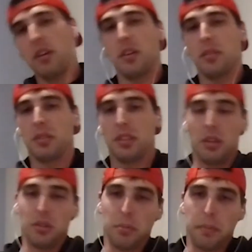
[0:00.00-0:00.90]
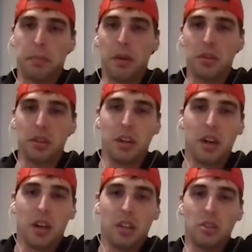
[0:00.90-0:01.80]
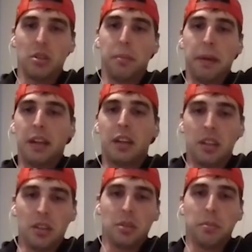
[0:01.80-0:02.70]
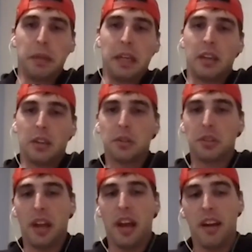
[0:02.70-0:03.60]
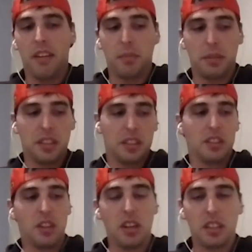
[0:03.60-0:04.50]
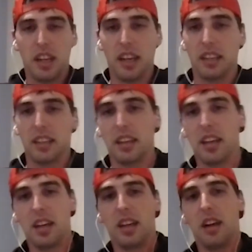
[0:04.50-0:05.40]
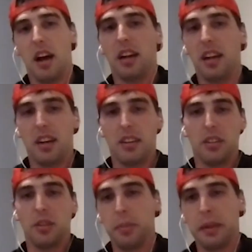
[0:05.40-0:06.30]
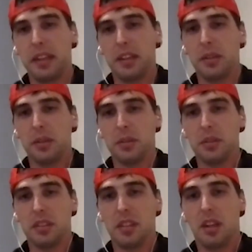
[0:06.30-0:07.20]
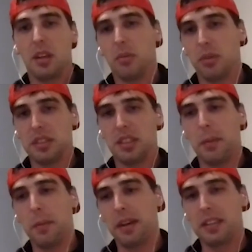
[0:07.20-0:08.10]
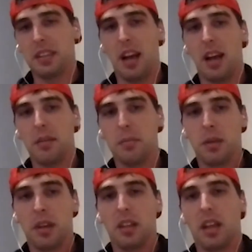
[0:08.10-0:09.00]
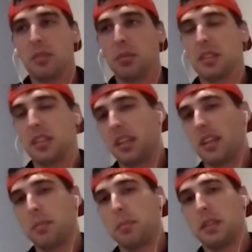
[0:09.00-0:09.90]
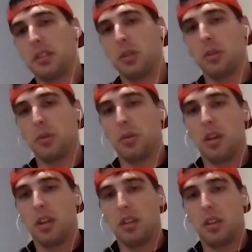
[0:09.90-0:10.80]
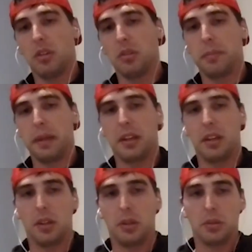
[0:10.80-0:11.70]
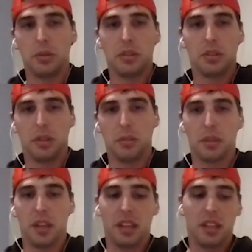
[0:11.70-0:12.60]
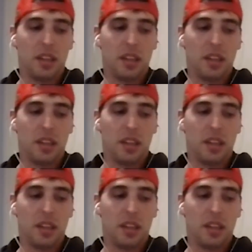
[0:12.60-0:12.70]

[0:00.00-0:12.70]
know. Those are big goals to have. But just as long as I can knock out little bitty goals one step at a time, that's what's going to get me to those bigger goals. You know what I'm saying?